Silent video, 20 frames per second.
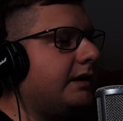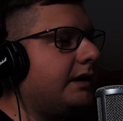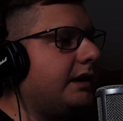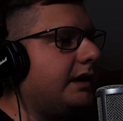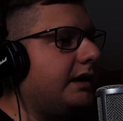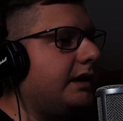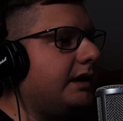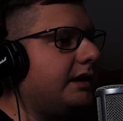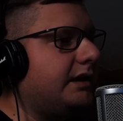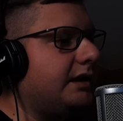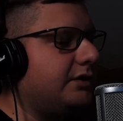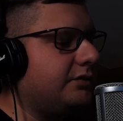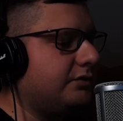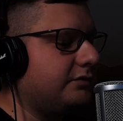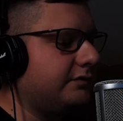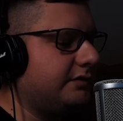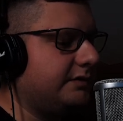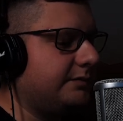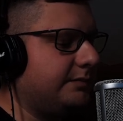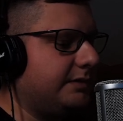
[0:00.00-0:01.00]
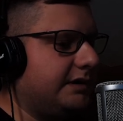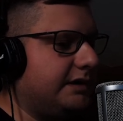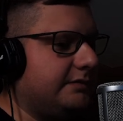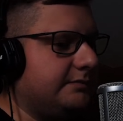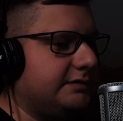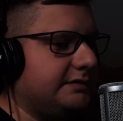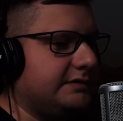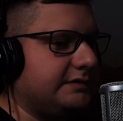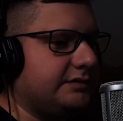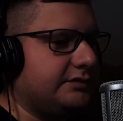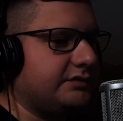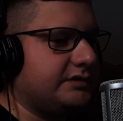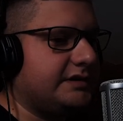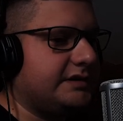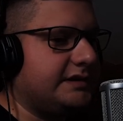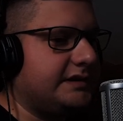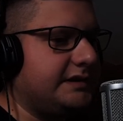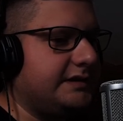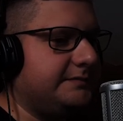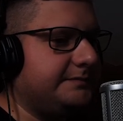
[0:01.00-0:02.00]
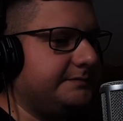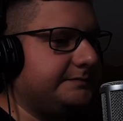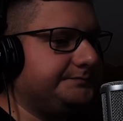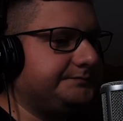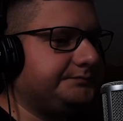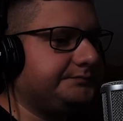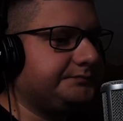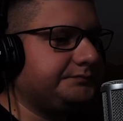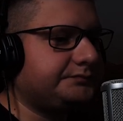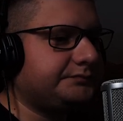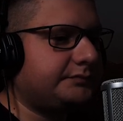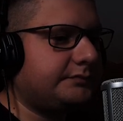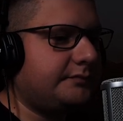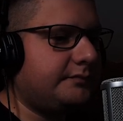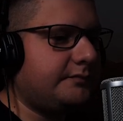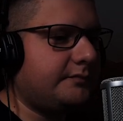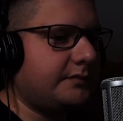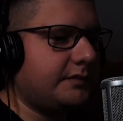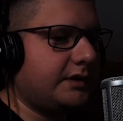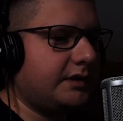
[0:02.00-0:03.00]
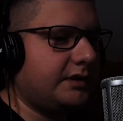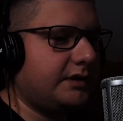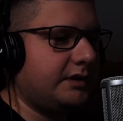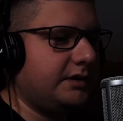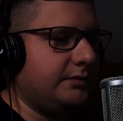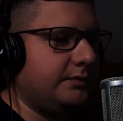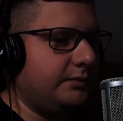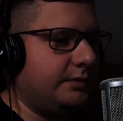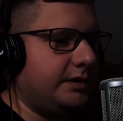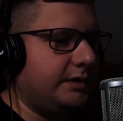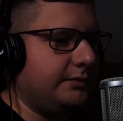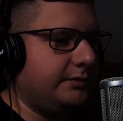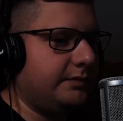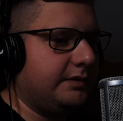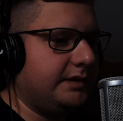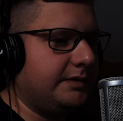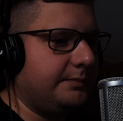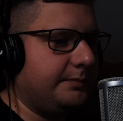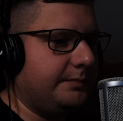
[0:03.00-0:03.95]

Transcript: And now you will be able to see when we